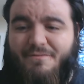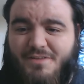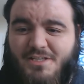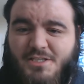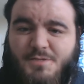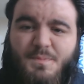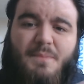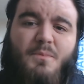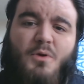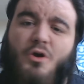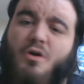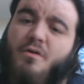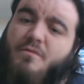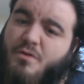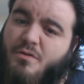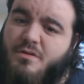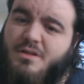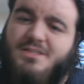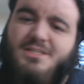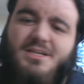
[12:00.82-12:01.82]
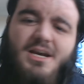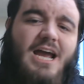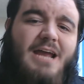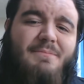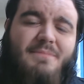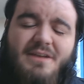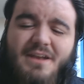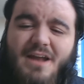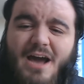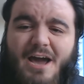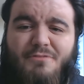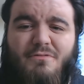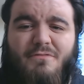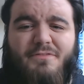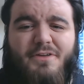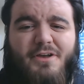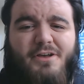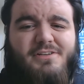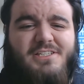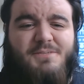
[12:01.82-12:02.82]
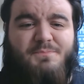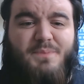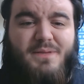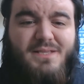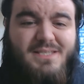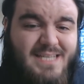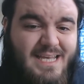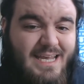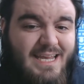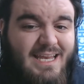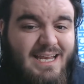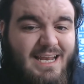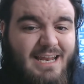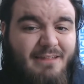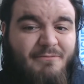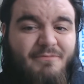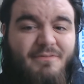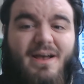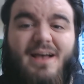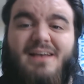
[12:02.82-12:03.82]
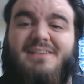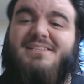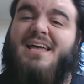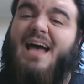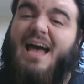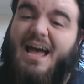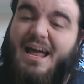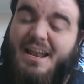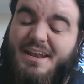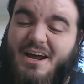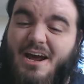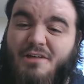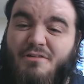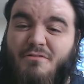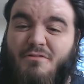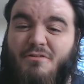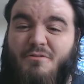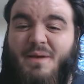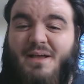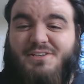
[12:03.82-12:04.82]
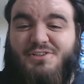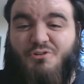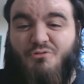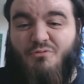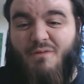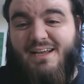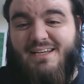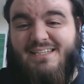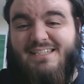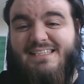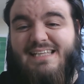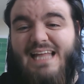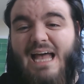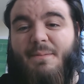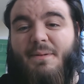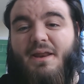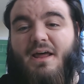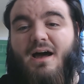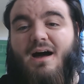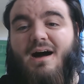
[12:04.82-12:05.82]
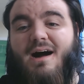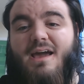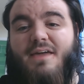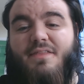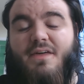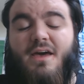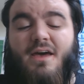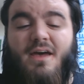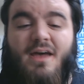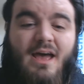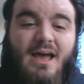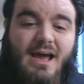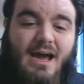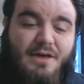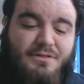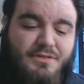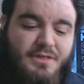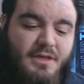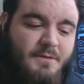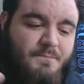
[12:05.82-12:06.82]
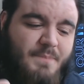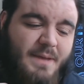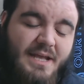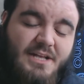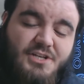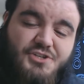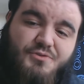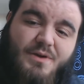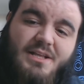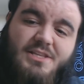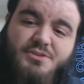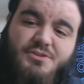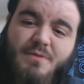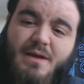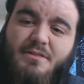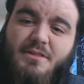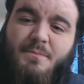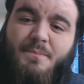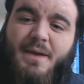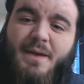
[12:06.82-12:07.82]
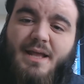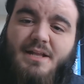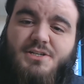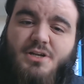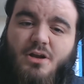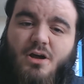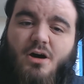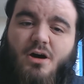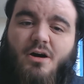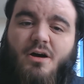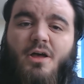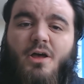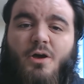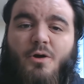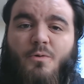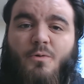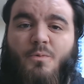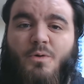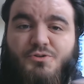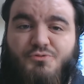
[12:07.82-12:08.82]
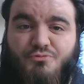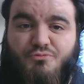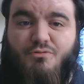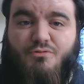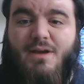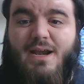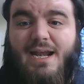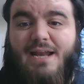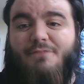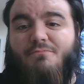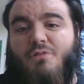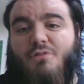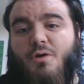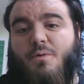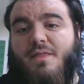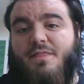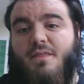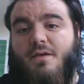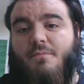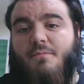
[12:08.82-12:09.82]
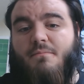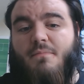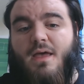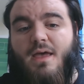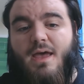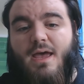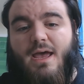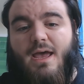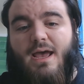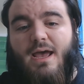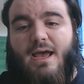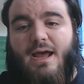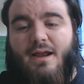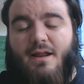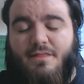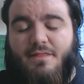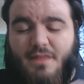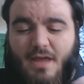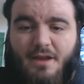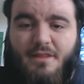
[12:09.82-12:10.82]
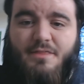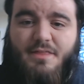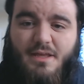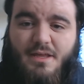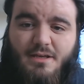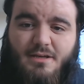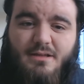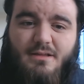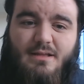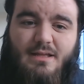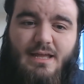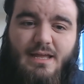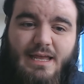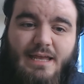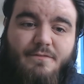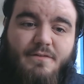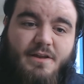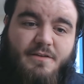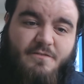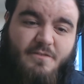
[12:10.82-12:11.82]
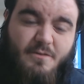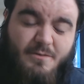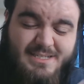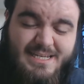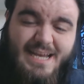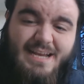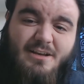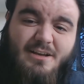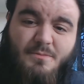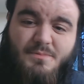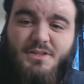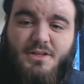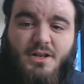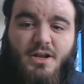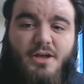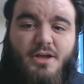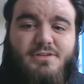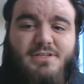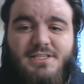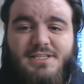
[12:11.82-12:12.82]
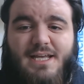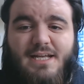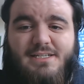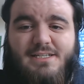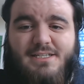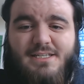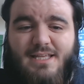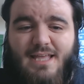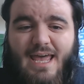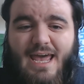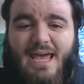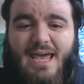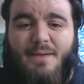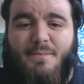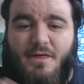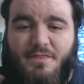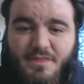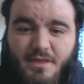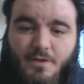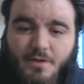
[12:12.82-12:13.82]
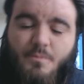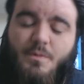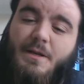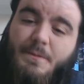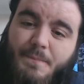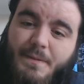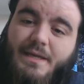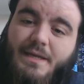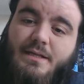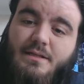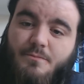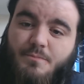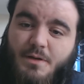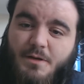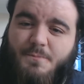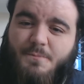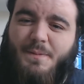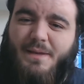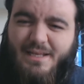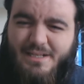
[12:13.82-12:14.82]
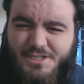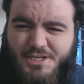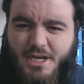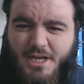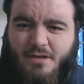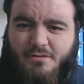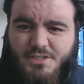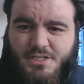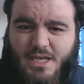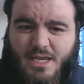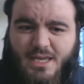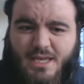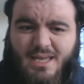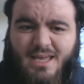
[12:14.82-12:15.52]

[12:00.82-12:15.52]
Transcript: to be moved all the time. Neither of those is particularly fast. Neither of them has great stamina either. I think being dragged around the pitch a lot would really ruin them. And I think even if it would take up to the closing stages of the game, I think we'd beat Chelsea.